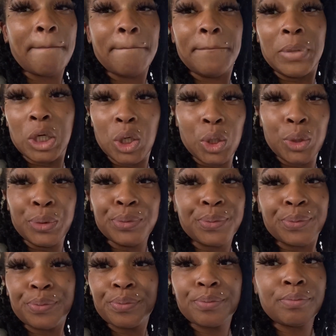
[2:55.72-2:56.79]
Boom,
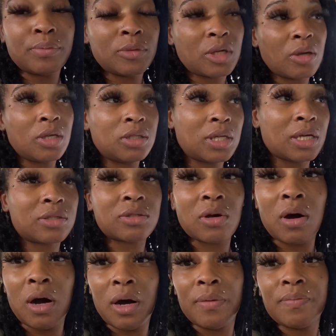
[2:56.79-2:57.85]
that's
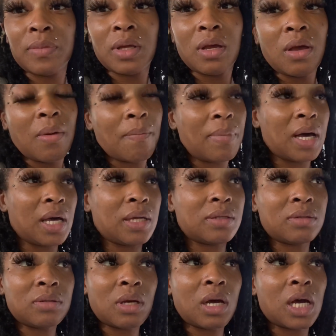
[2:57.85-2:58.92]
all. But
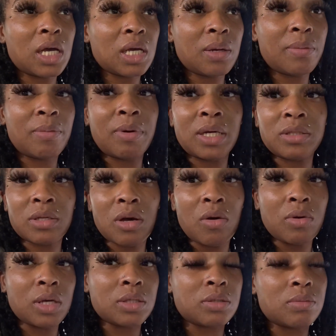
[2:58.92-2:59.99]
I am about to go
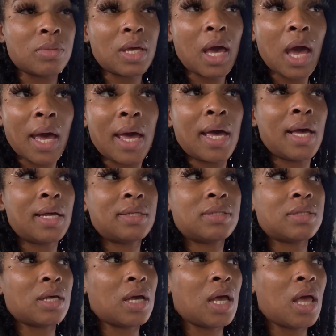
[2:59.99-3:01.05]
get some gas,
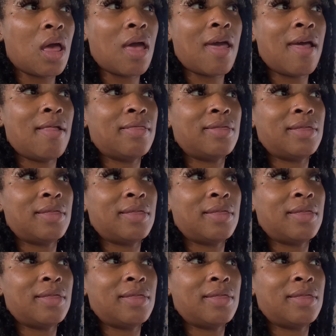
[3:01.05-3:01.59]
and